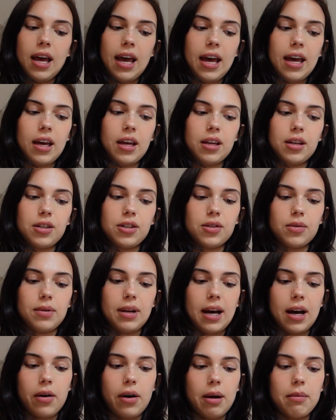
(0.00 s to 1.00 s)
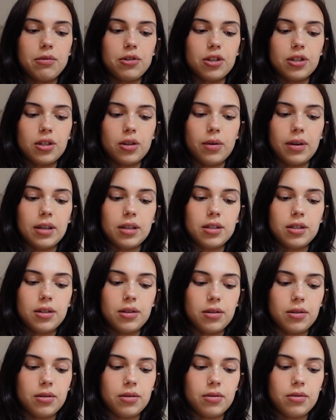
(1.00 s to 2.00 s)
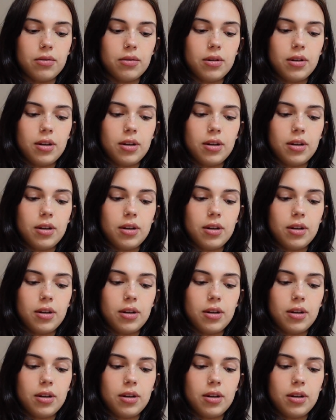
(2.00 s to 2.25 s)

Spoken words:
and so now I'm just going to